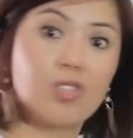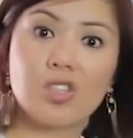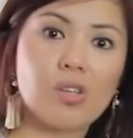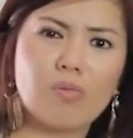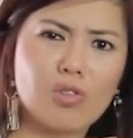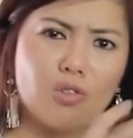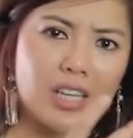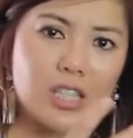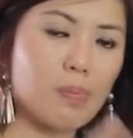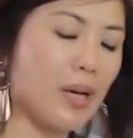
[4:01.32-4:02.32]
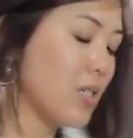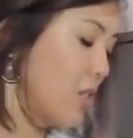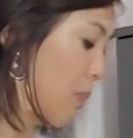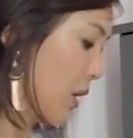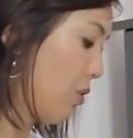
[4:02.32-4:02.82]
just some great space
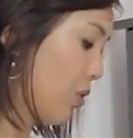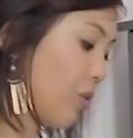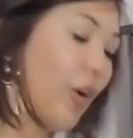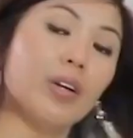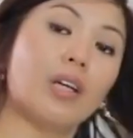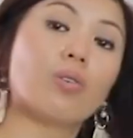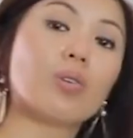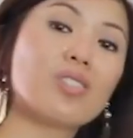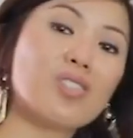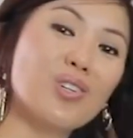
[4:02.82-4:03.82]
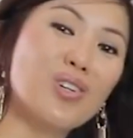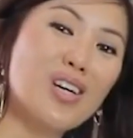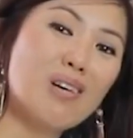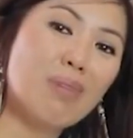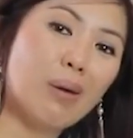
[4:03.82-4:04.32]
at the back of your throat in order to
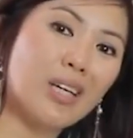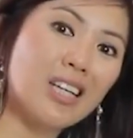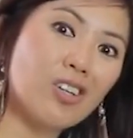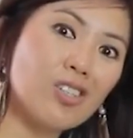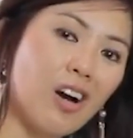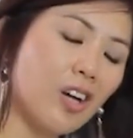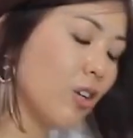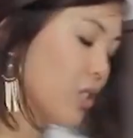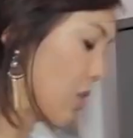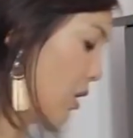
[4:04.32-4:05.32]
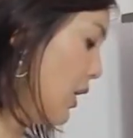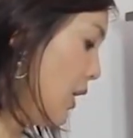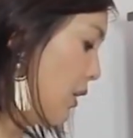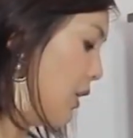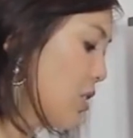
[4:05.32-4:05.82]
be able to get those high notes. So
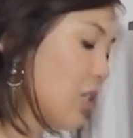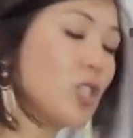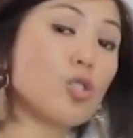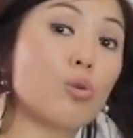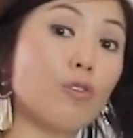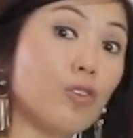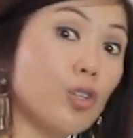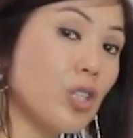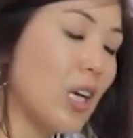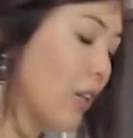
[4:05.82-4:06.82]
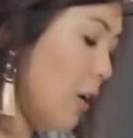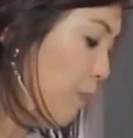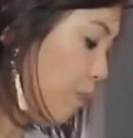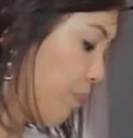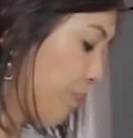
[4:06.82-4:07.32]
let's do a few together.
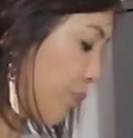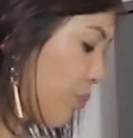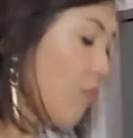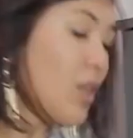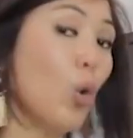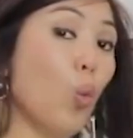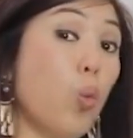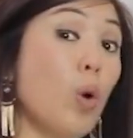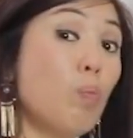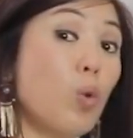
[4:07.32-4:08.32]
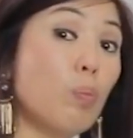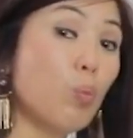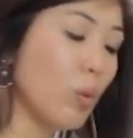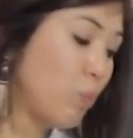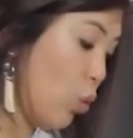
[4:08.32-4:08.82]
Whoop,
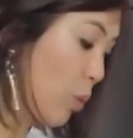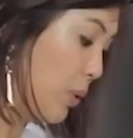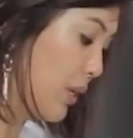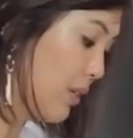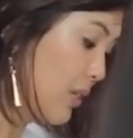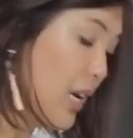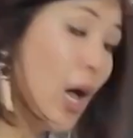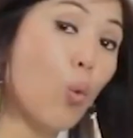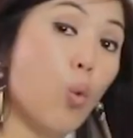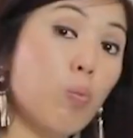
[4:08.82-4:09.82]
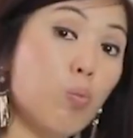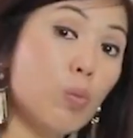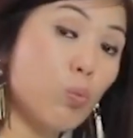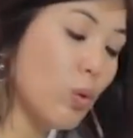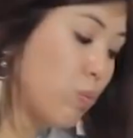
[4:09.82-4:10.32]
whoop, whoop, whoop. Whoop,
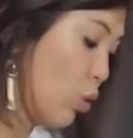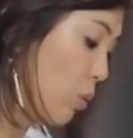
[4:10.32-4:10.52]
whoop, whoop,